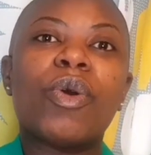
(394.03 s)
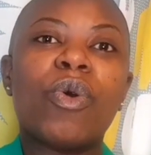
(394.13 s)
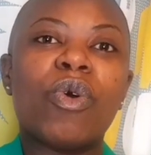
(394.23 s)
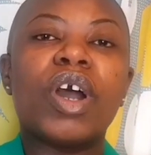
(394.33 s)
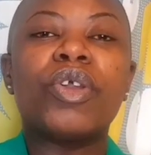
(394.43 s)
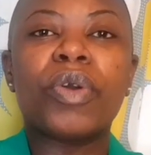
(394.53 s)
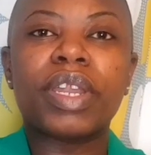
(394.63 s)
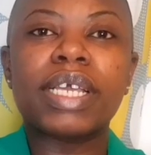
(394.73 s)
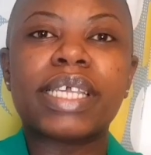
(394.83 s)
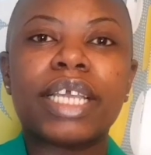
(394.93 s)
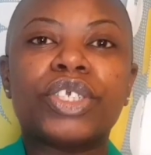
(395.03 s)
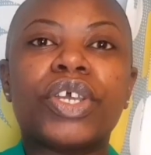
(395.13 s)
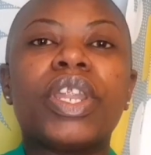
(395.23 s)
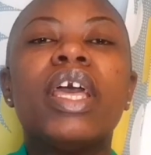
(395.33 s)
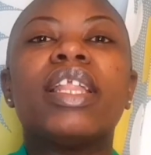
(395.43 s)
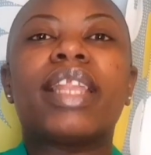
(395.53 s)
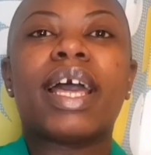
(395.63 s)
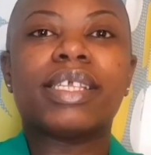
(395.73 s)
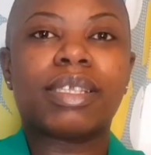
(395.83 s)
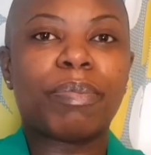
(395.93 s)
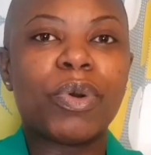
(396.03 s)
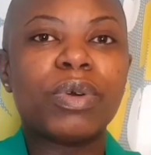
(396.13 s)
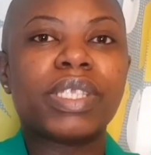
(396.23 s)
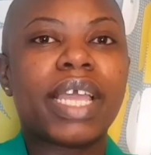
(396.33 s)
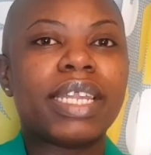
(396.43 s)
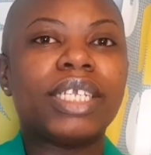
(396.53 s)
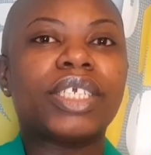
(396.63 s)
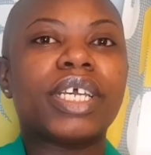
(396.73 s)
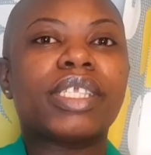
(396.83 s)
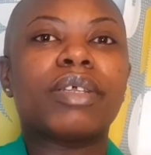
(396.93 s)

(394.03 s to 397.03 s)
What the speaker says: or an organisation that supports the NHS,